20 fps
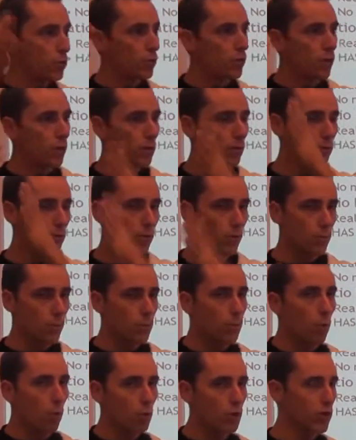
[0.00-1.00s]
do the
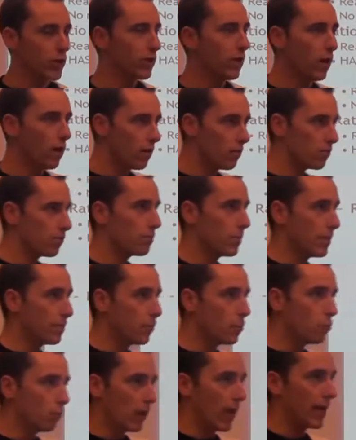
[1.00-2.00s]
proportion of
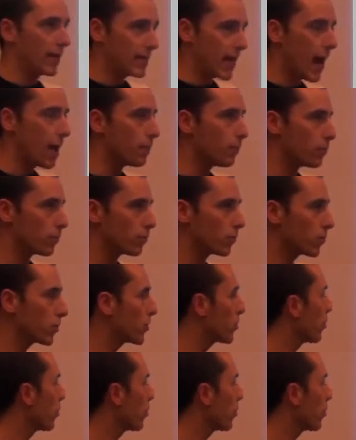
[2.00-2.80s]
people who liked apples